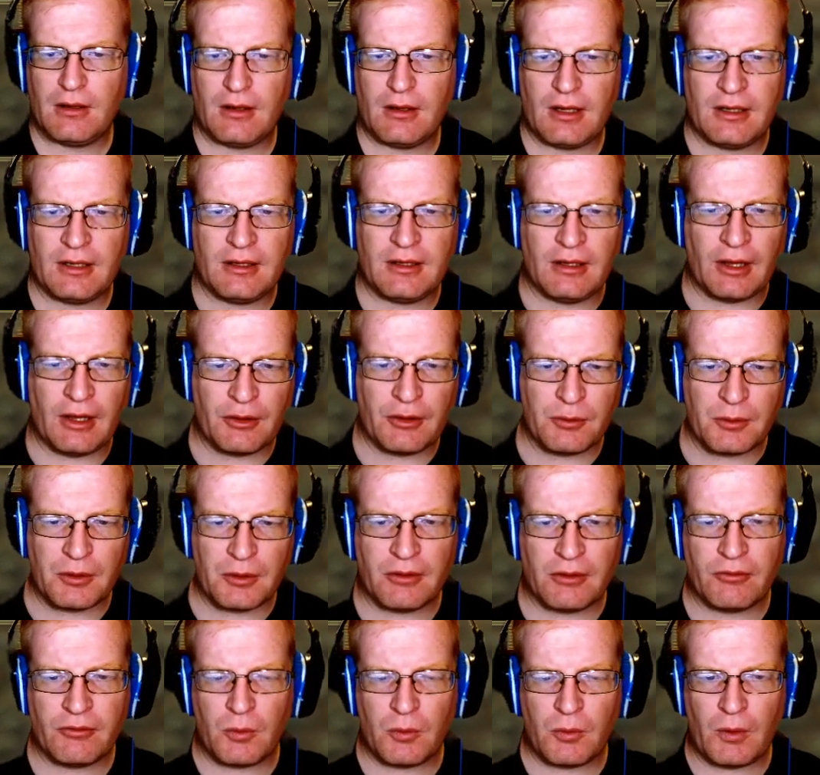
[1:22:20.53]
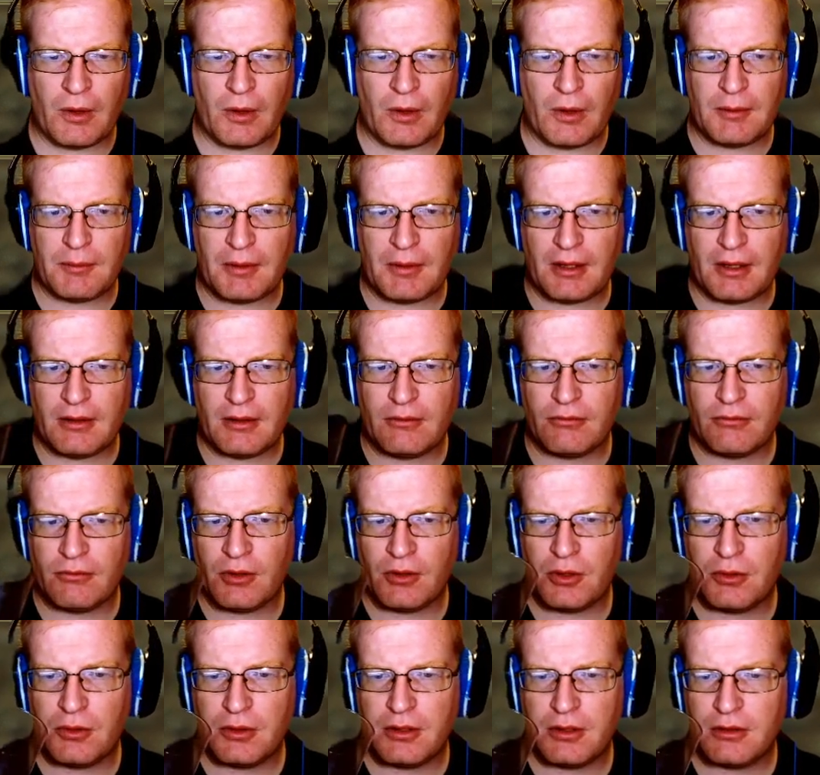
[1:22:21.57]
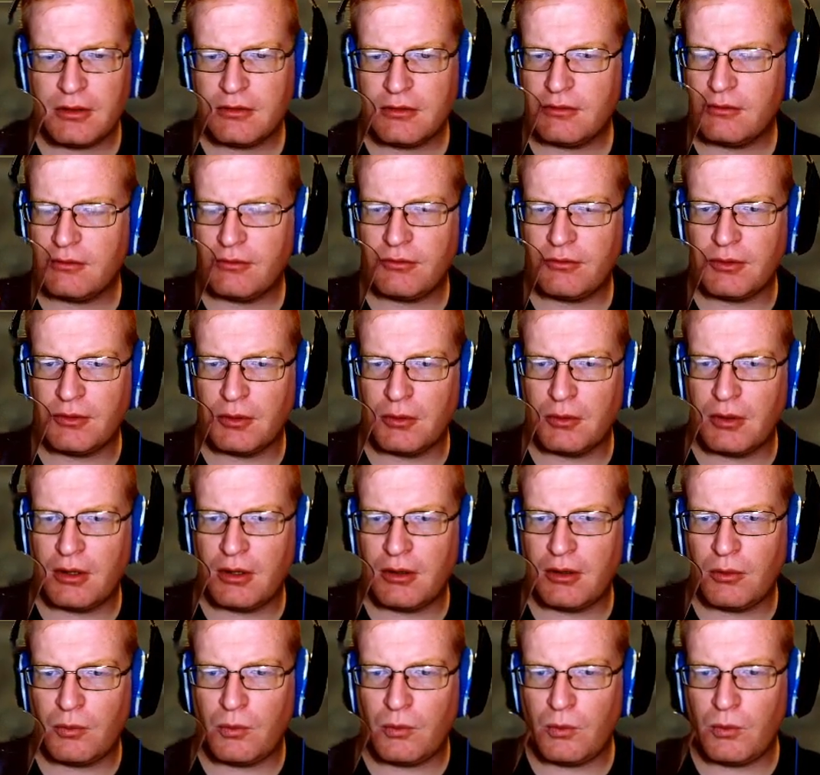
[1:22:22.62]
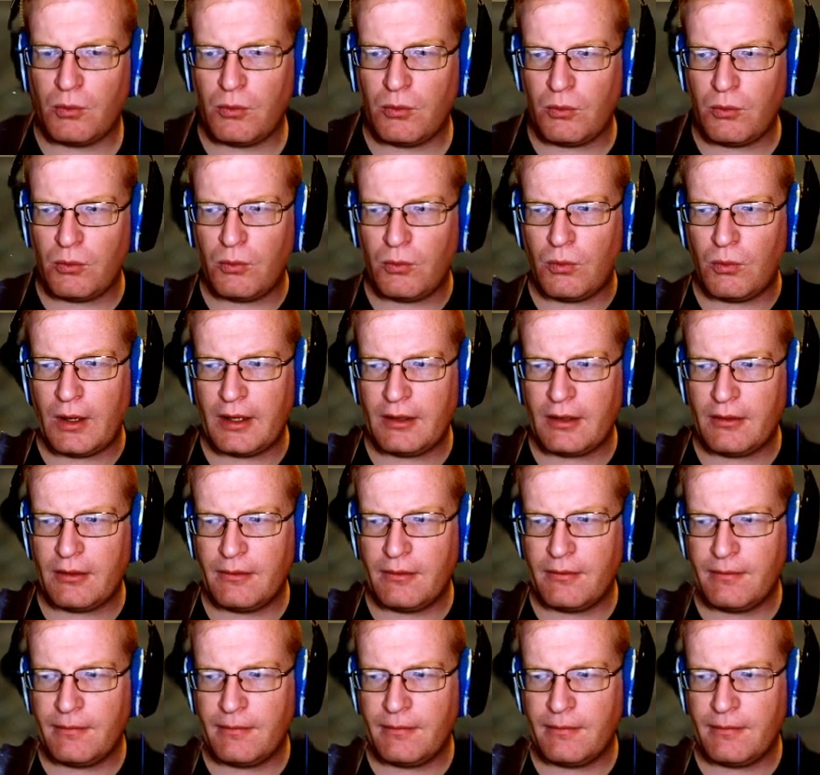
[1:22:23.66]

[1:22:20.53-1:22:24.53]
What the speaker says: did leatherworking for a while on my rogue, for a while.